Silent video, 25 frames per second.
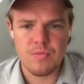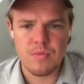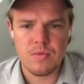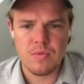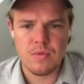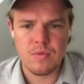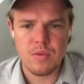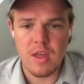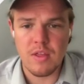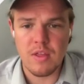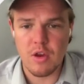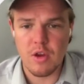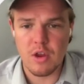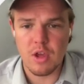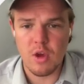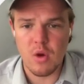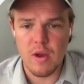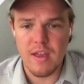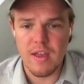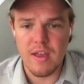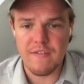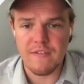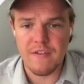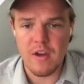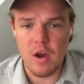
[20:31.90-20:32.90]
There you go,
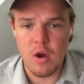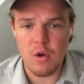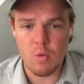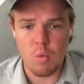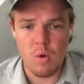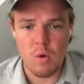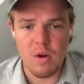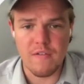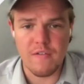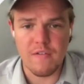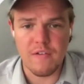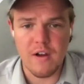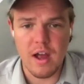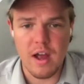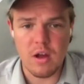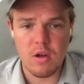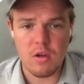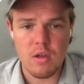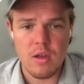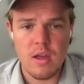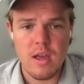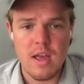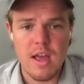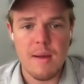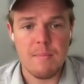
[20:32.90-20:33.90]
it found one
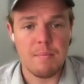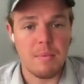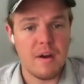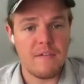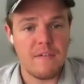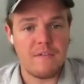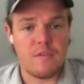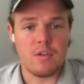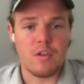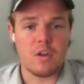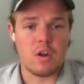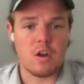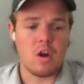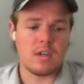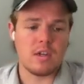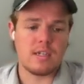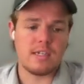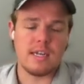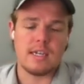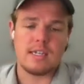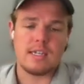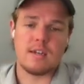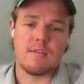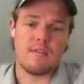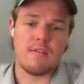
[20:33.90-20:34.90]
file, but for the
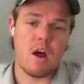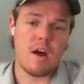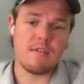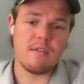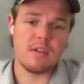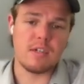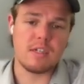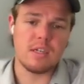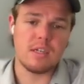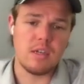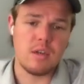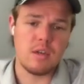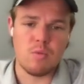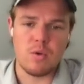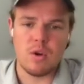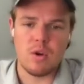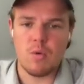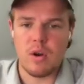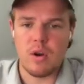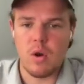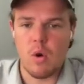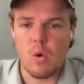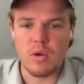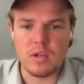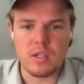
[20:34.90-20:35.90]
context of obviously we don't
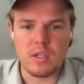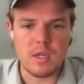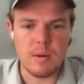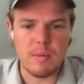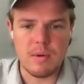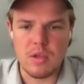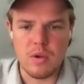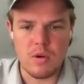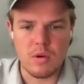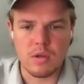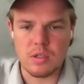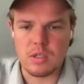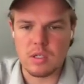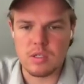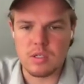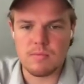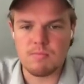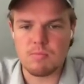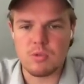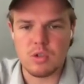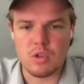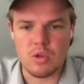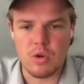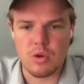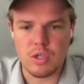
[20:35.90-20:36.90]
wanna always come in here and
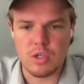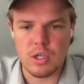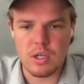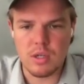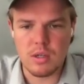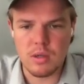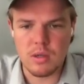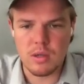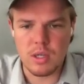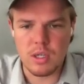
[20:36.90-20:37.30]
just search it.